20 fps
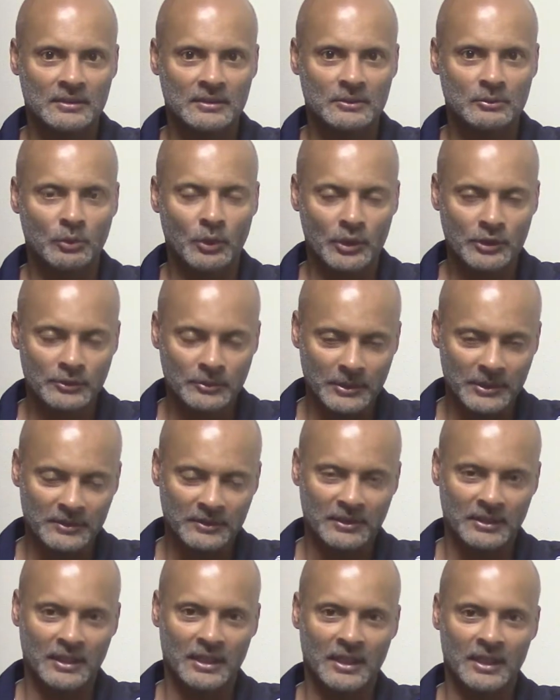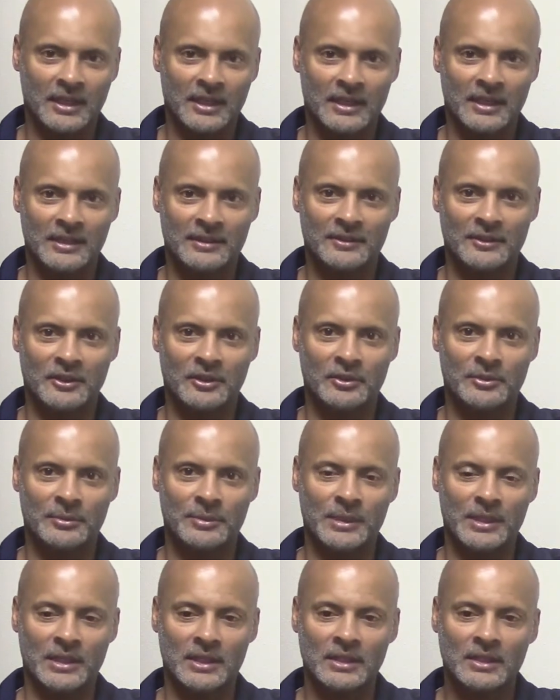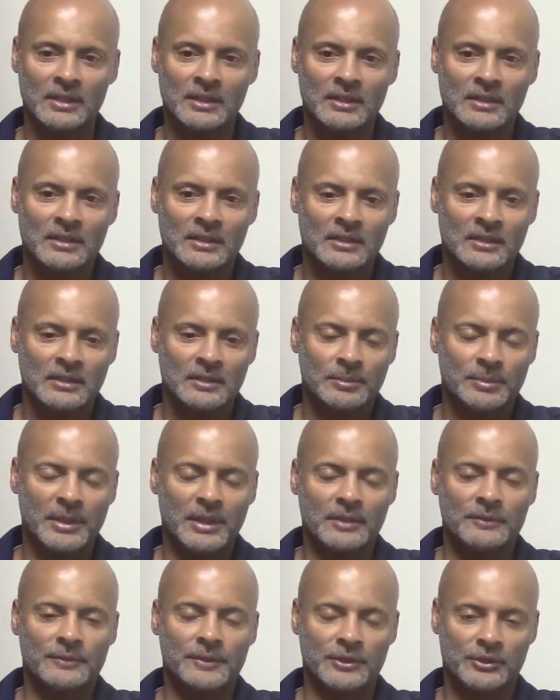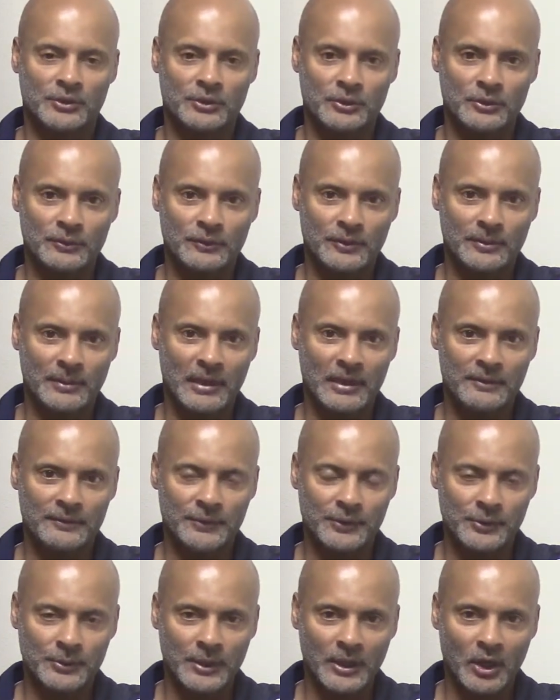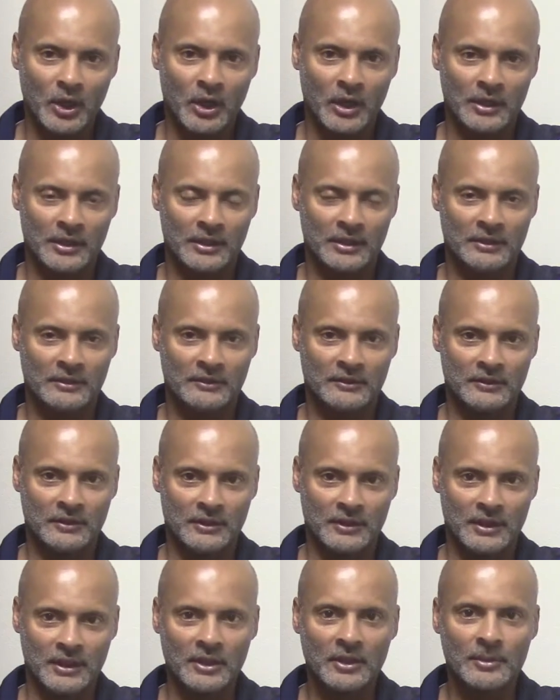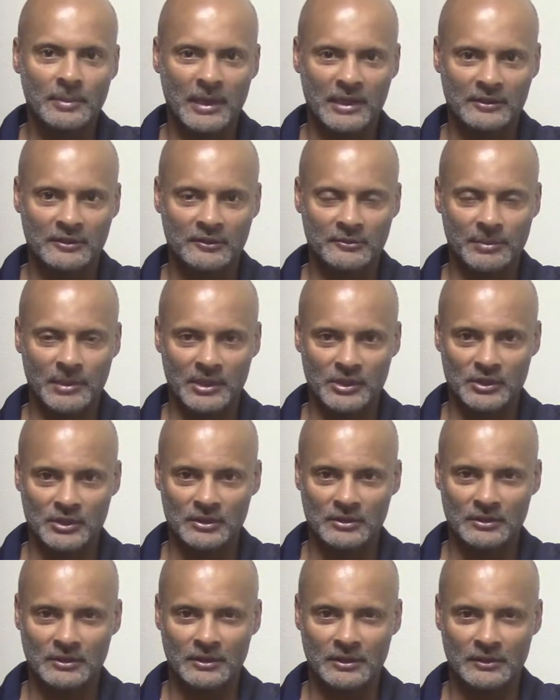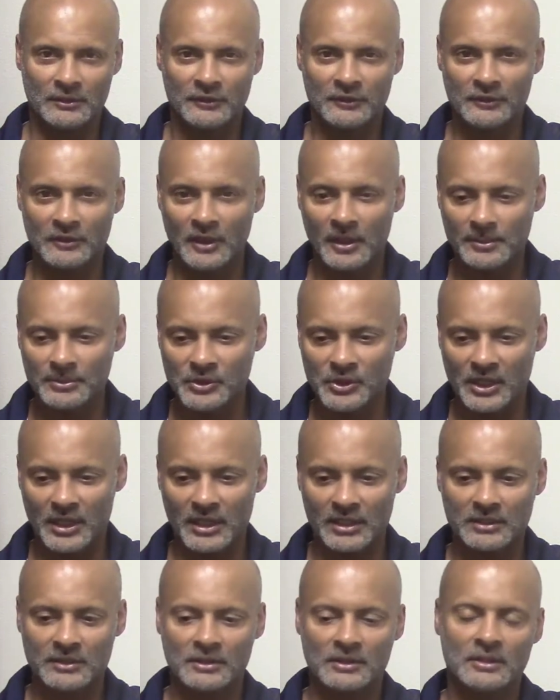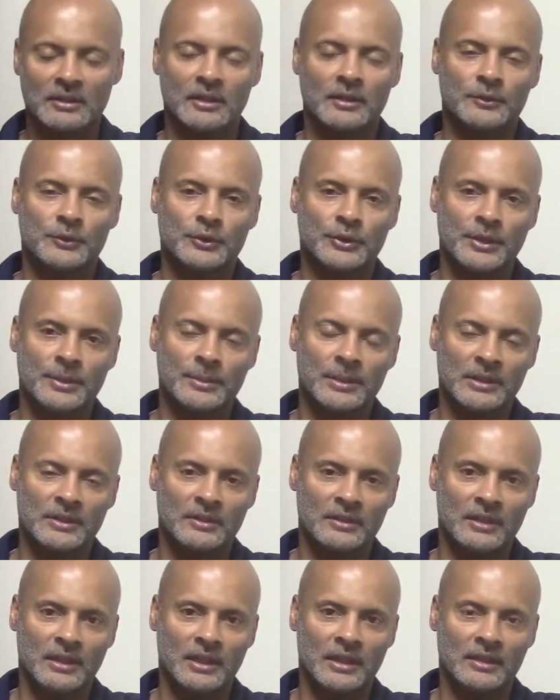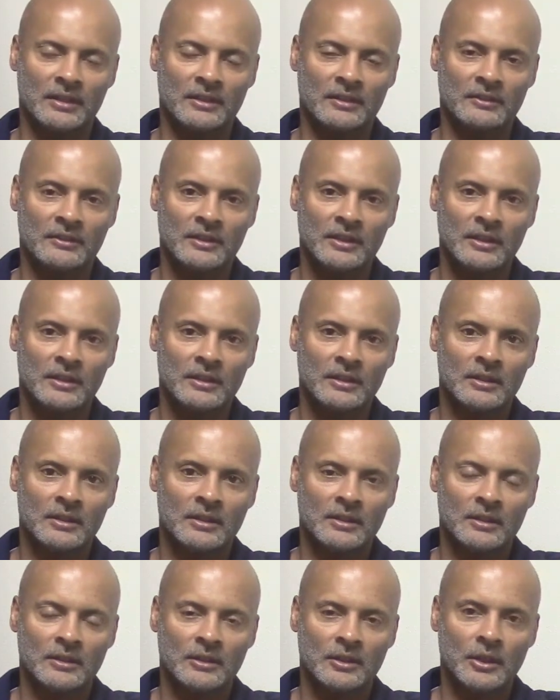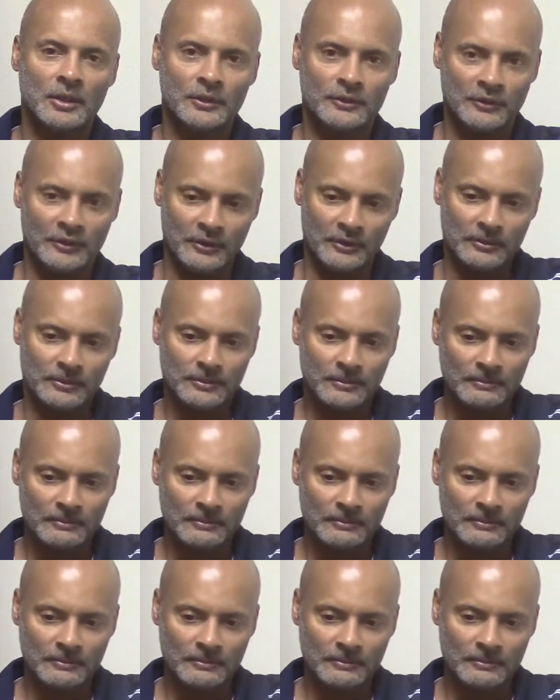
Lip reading: worked with today, and I thought it would be beneficial for my viewing audience to hear about this patient. The subject of treatment today is ozone.